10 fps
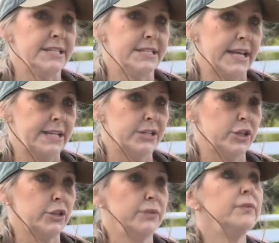said
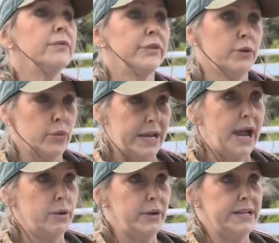to the
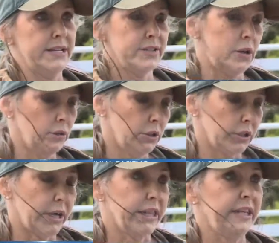eyewitness, Oh,
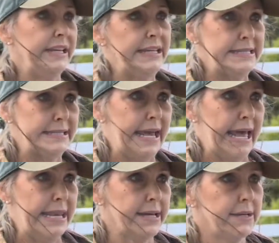look, I think he's
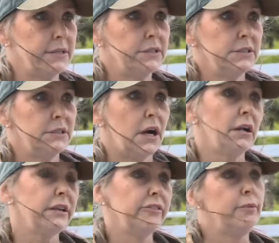dead. I'll
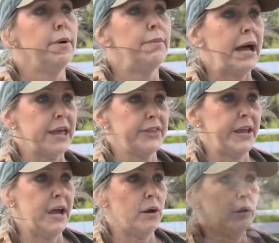give him a bath now.